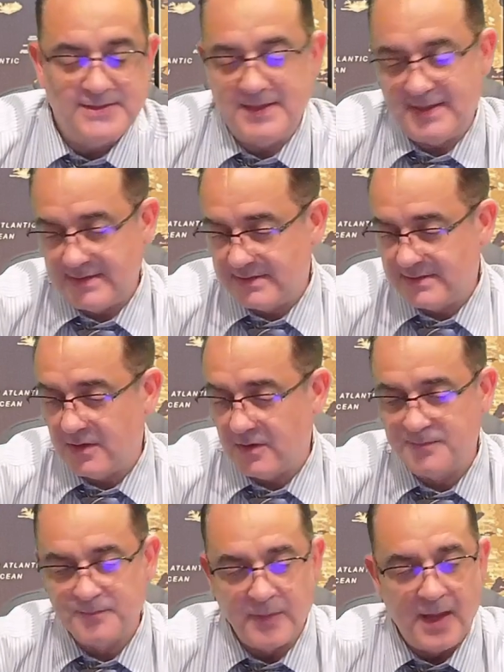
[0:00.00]
And
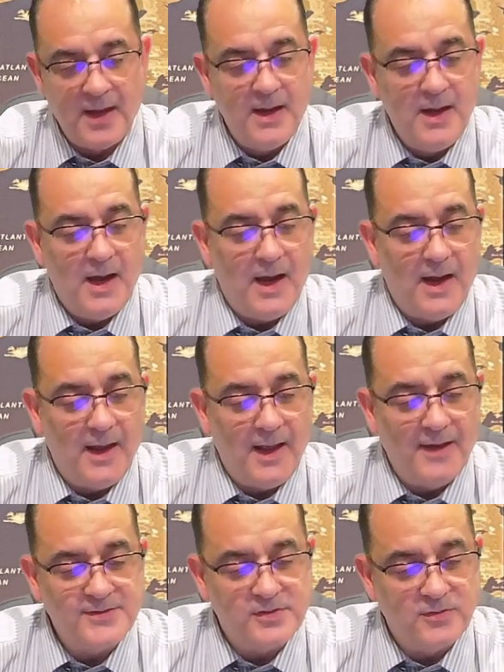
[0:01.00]
so
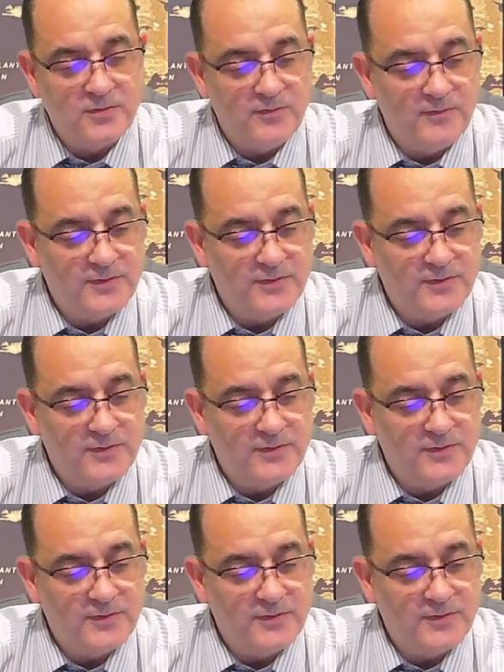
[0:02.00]
as you